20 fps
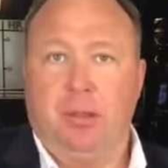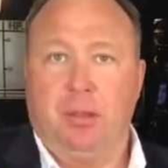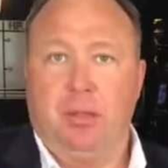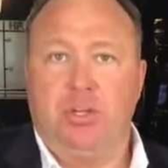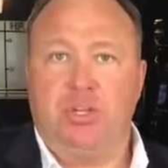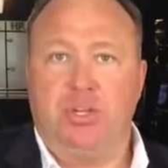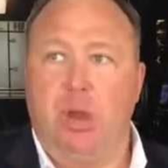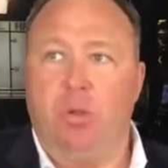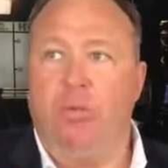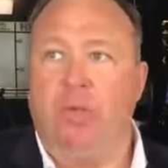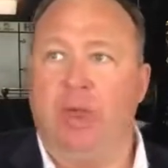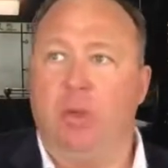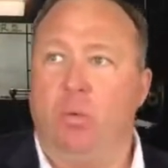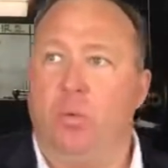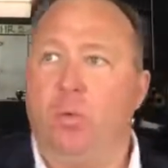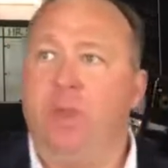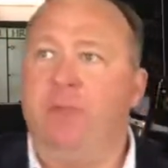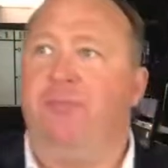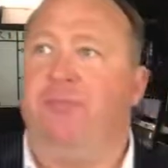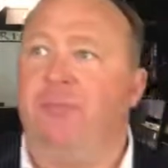So
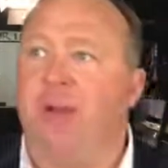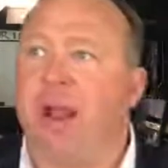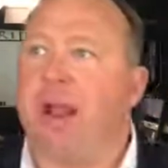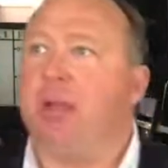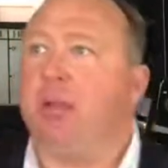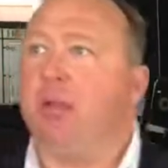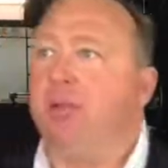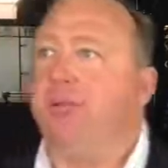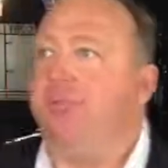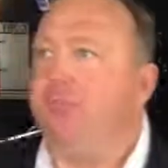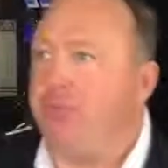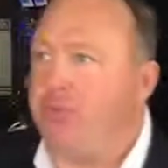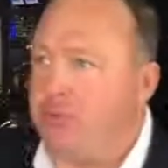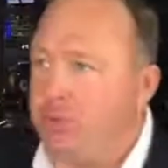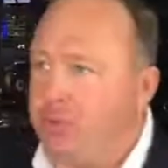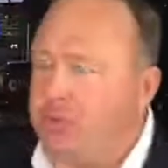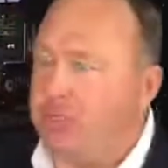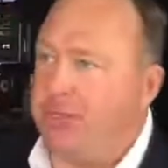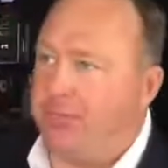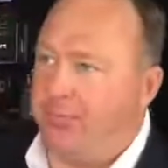that we finally
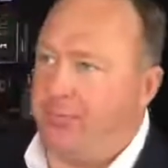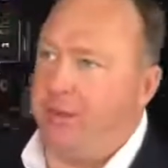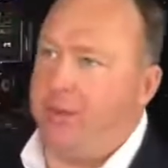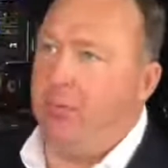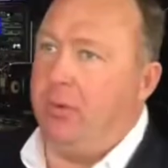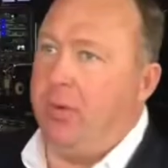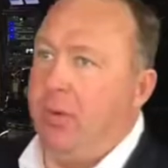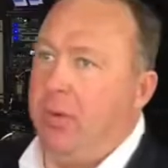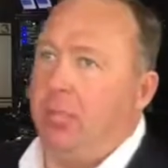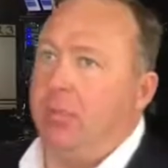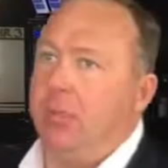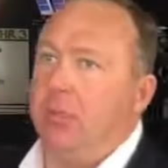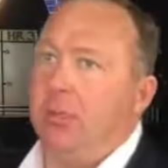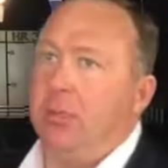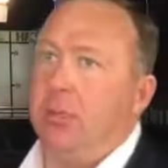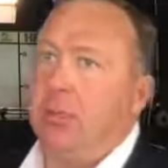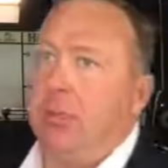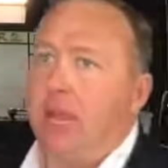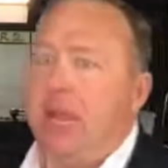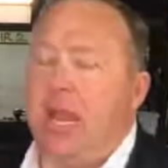choose the free will
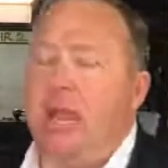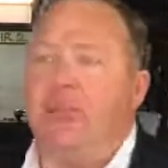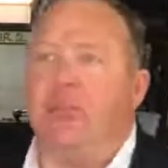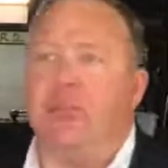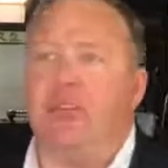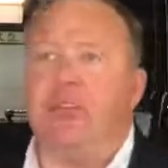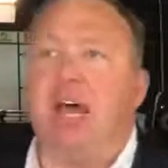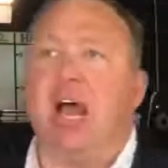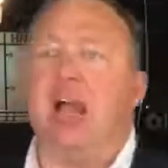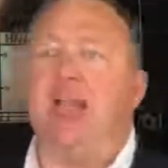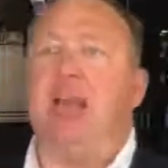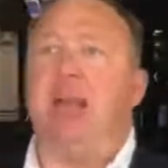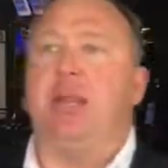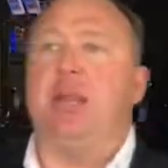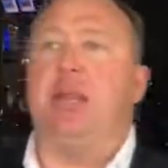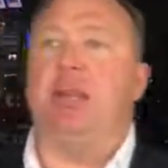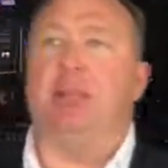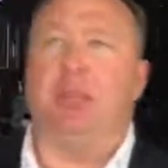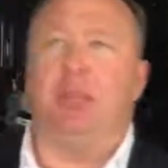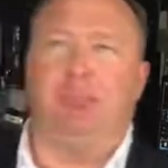and decide to
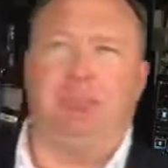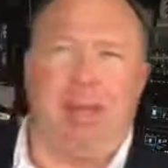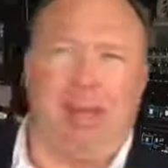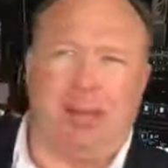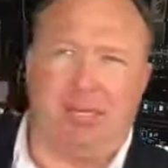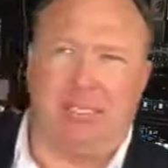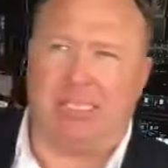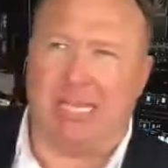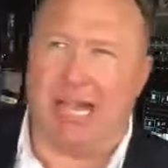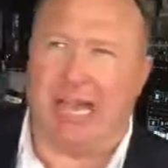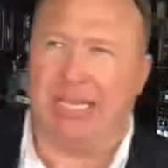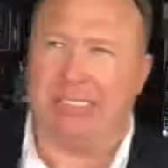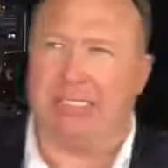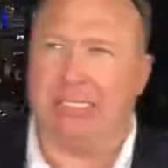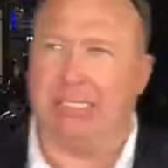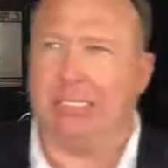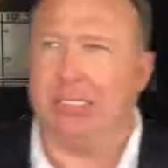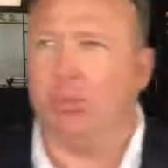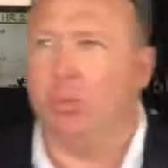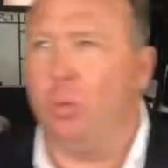get the little parasites
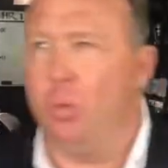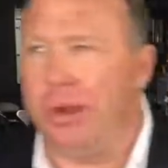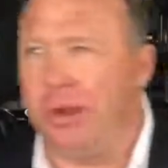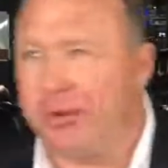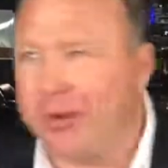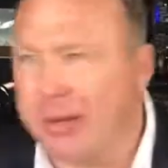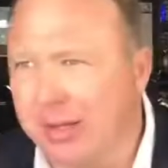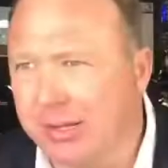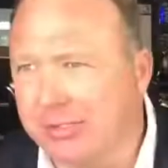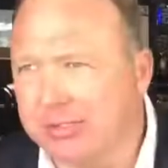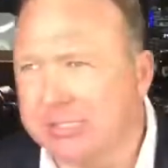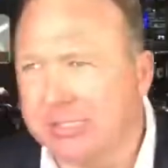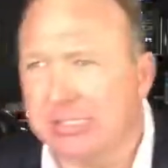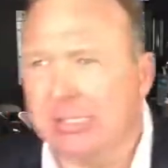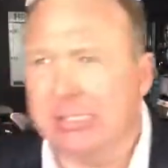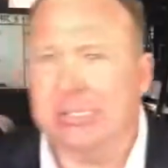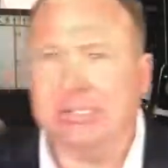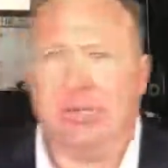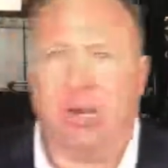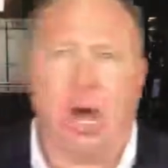and little weirdos
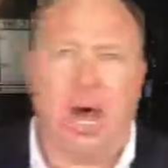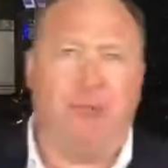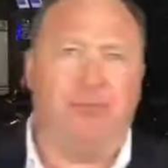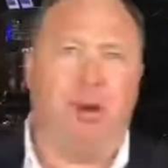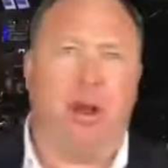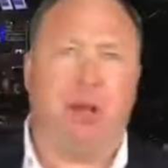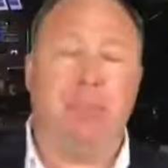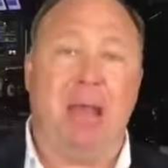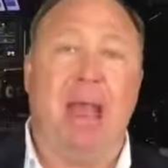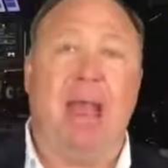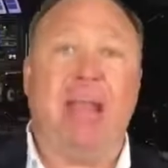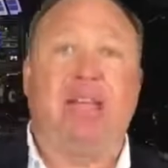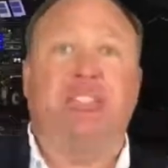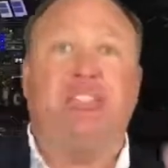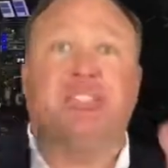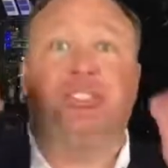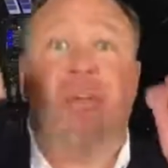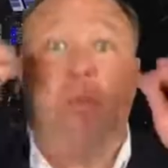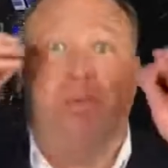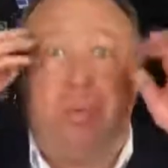off our backs
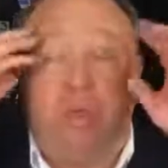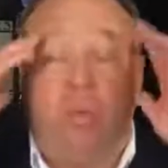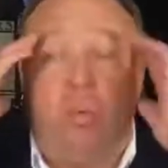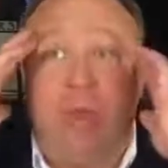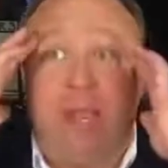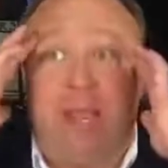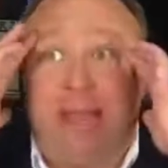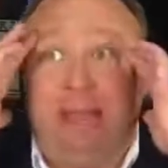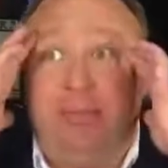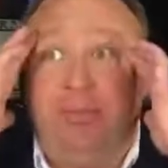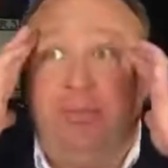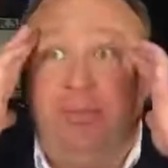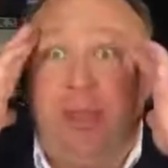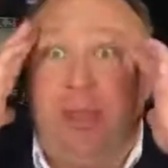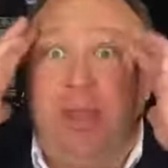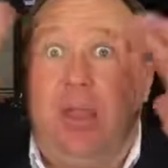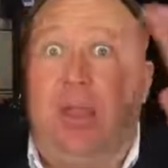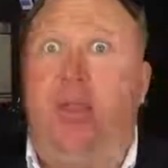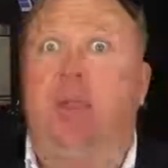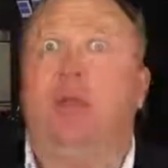so that we can
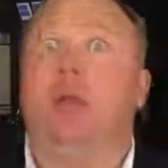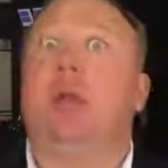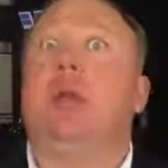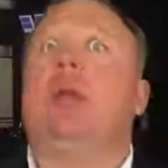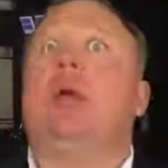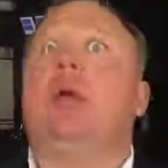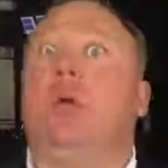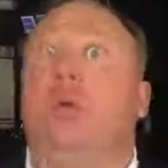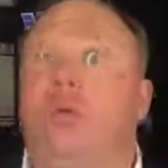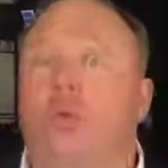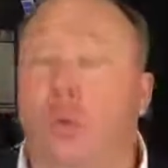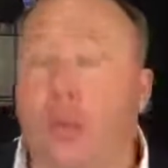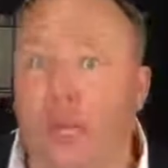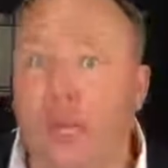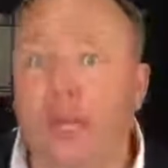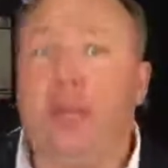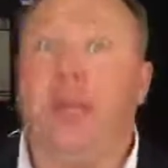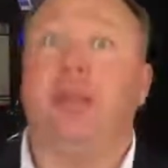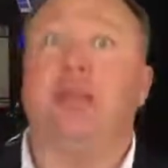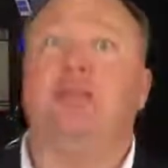then
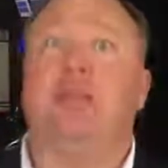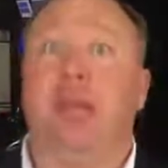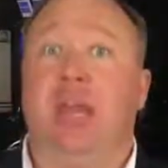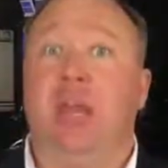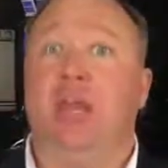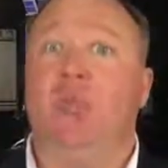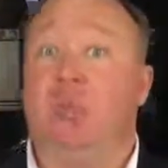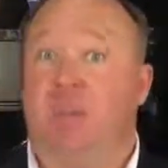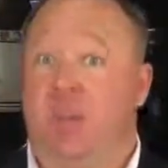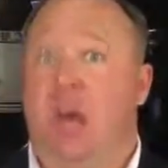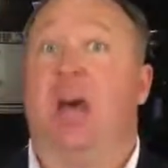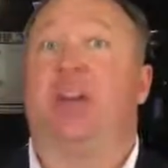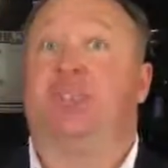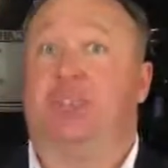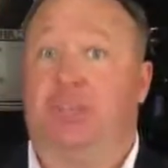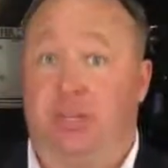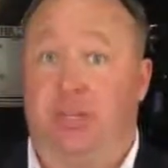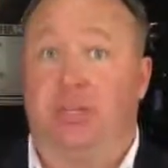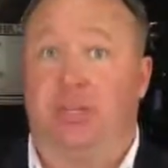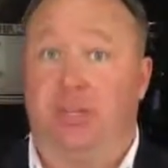really contend with
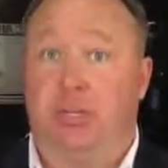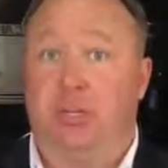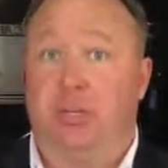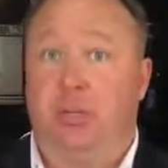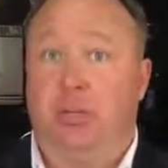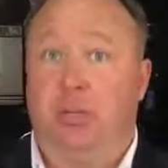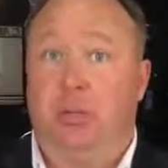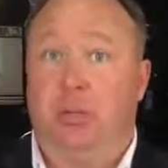consciousness.